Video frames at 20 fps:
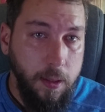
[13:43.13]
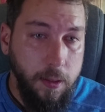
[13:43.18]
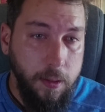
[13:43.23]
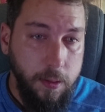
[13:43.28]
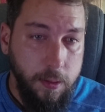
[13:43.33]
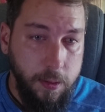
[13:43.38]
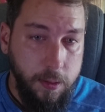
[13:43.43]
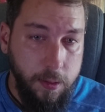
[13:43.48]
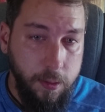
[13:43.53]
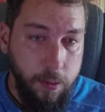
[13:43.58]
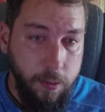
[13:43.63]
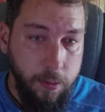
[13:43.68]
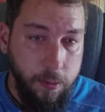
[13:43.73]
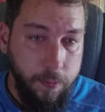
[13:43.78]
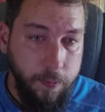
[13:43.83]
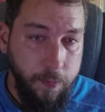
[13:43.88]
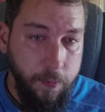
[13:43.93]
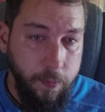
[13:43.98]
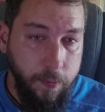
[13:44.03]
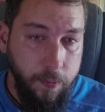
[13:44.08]
So
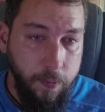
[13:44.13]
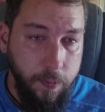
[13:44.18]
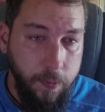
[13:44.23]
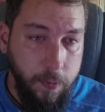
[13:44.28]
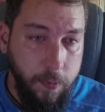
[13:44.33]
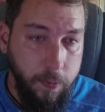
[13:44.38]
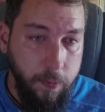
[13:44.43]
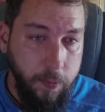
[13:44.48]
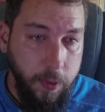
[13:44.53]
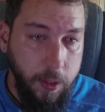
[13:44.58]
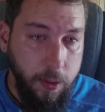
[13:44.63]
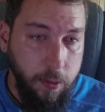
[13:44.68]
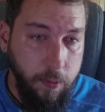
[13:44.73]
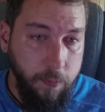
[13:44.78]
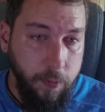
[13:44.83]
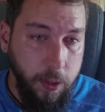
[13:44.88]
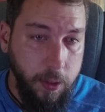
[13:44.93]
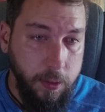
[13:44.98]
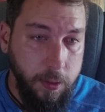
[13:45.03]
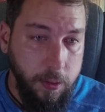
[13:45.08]
we
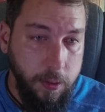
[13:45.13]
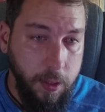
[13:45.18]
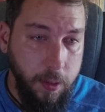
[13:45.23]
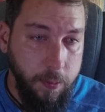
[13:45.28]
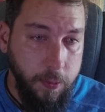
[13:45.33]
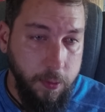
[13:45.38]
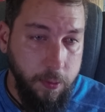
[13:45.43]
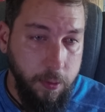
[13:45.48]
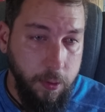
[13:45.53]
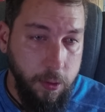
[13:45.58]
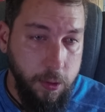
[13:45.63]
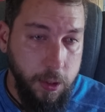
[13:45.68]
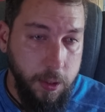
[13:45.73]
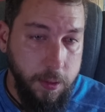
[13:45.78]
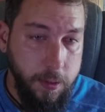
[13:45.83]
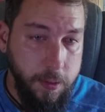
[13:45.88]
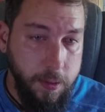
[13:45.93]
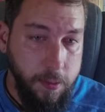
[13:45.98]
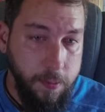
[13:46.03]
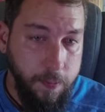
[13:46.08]
converted them to
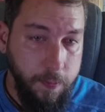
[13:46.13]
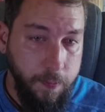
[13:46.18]
logits,